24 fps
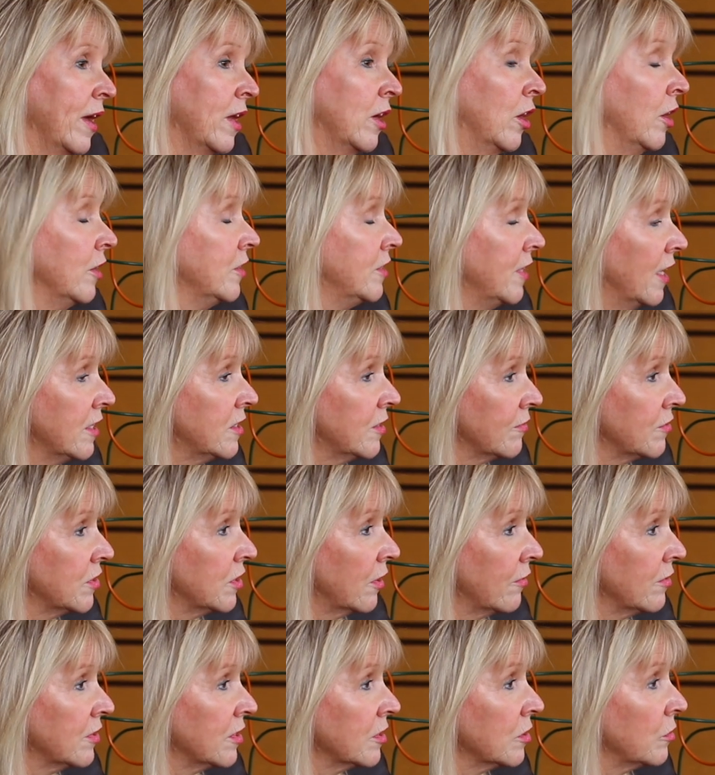our intensive
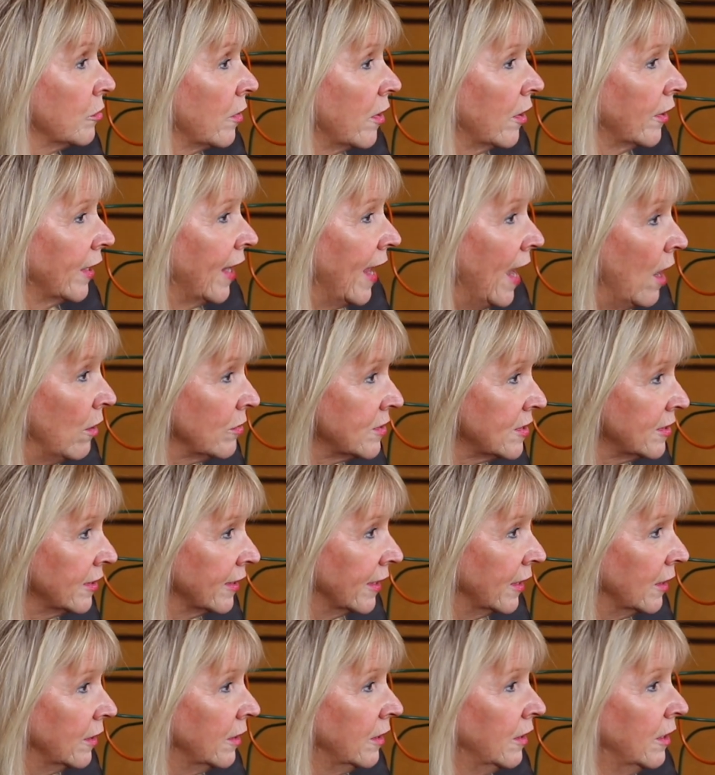services with our
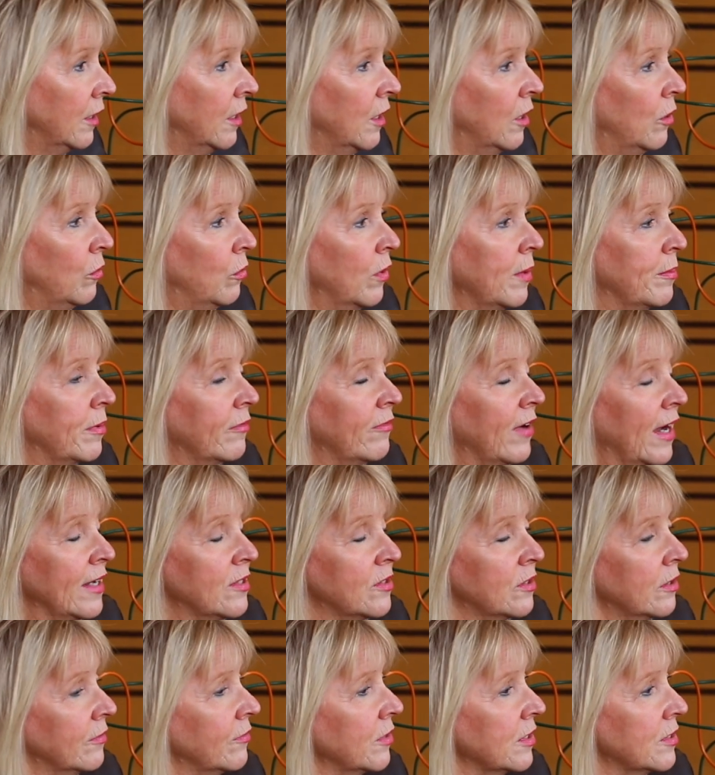counseling, we provide
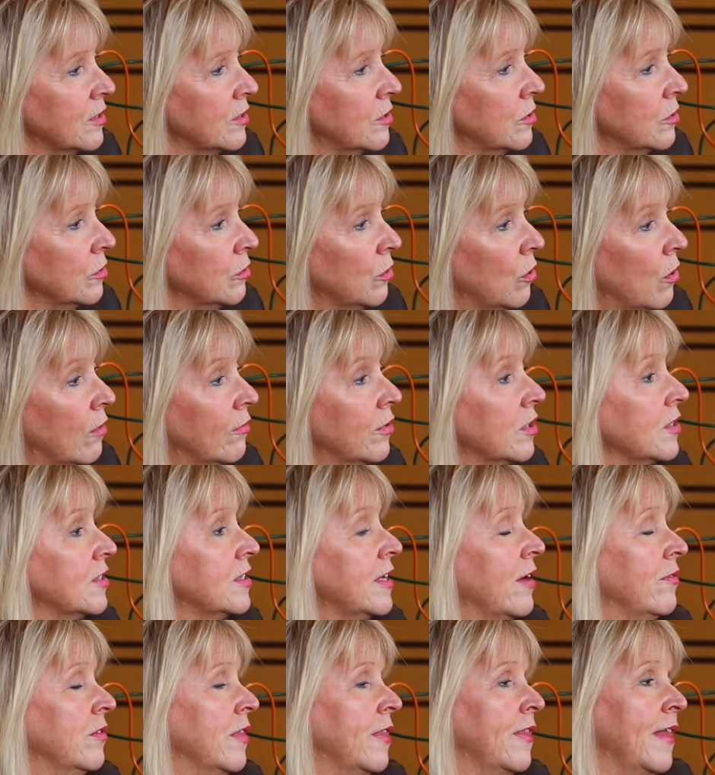service to over
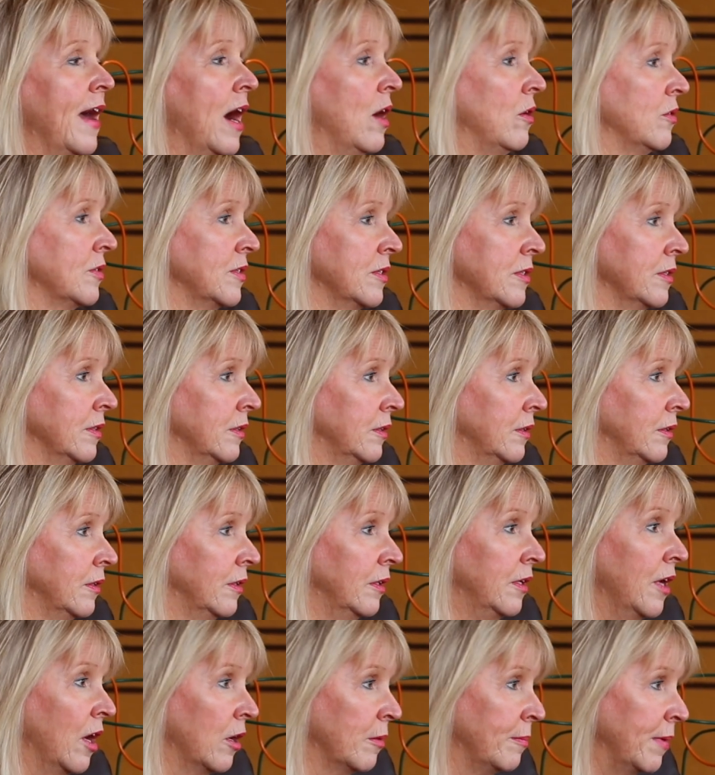7,000
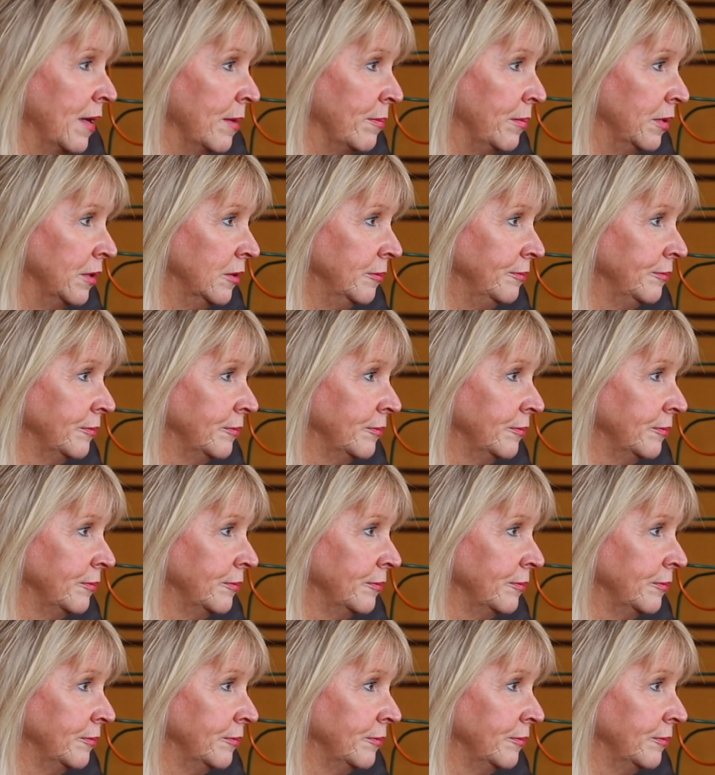young people.